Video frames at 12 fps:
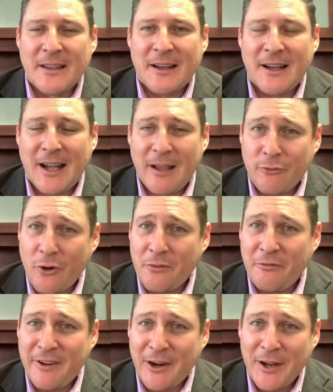Uh, I've
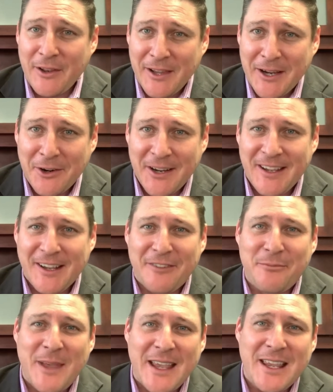grown very leery
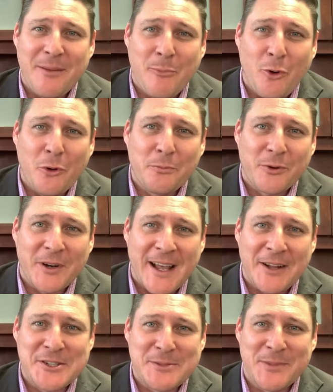of making bold
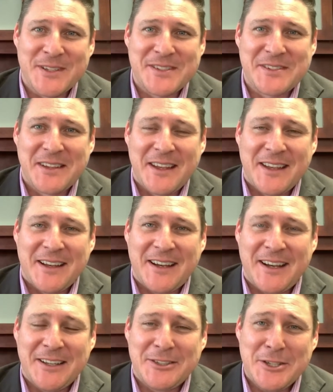pronouncements
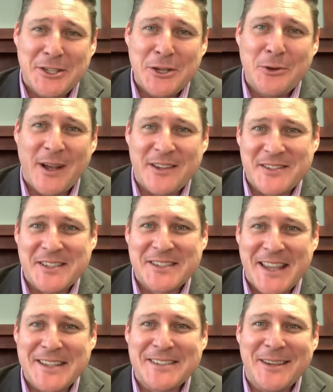uh, to you as the
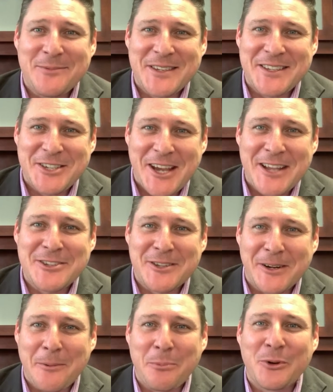state seems to change
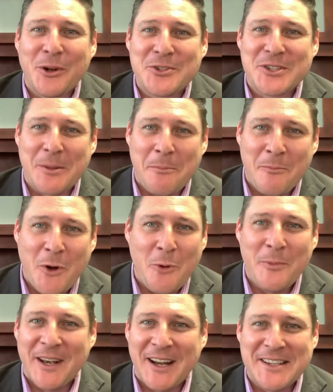their approach the
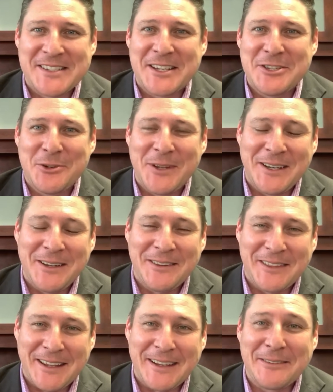moment I send you
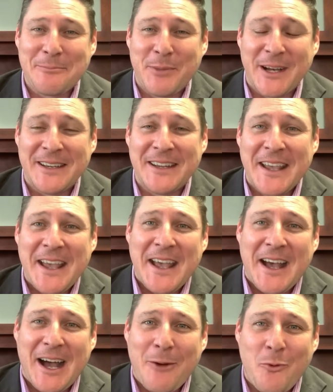anything. But
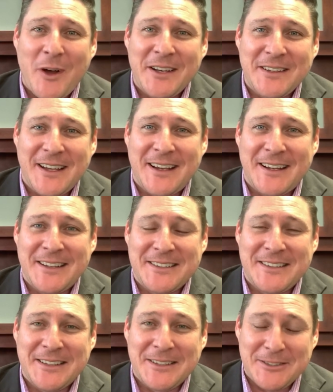I want uh,
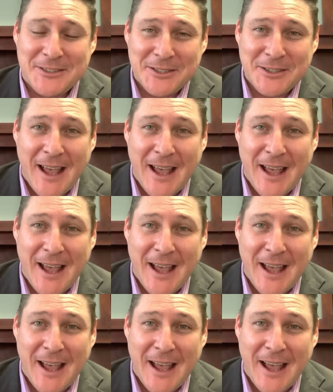to, to